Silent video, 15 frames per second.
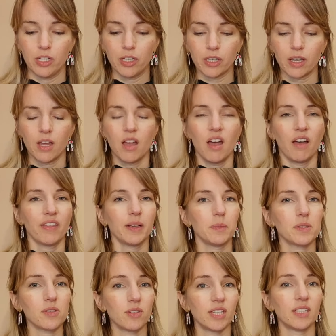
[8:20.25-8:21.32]
I think it
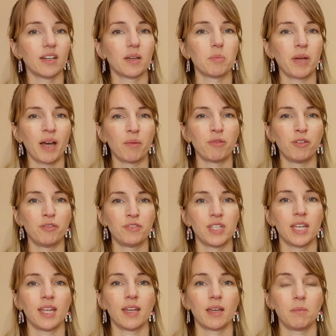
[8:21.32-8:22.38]
was only
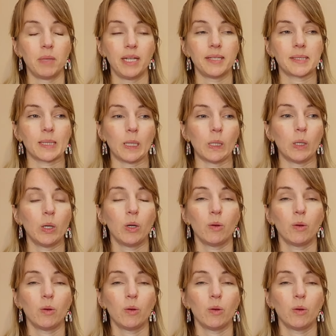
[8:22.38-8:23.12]
£9.50 a metre,